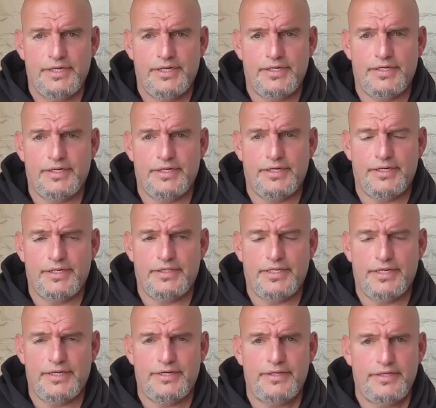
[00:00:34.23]
A
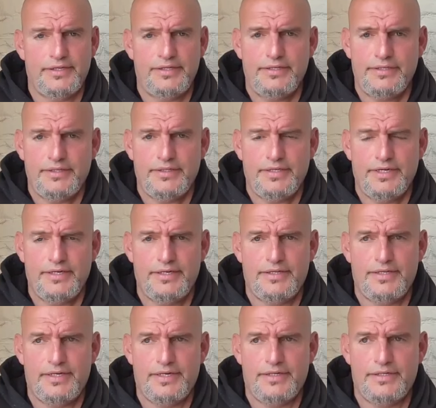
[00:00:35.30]
lot of
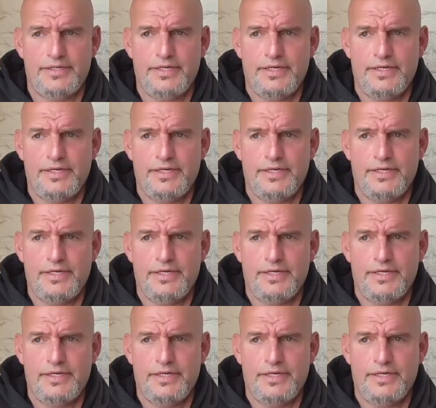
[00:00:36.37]
that.